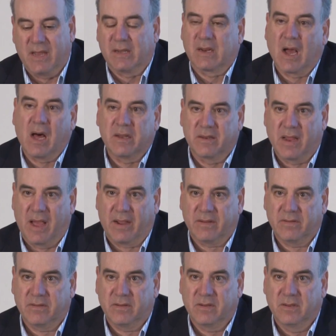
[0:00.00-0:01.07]
and
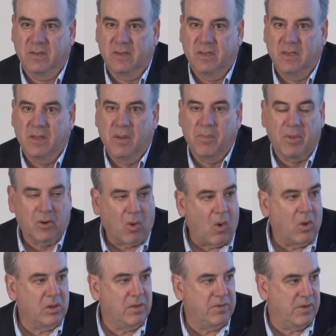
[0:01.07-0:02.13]
context. But
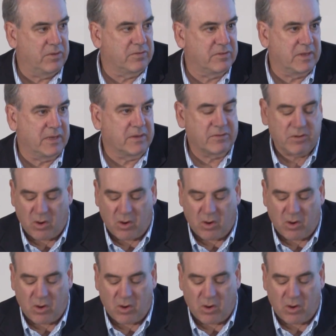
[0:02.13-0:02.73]
all of those things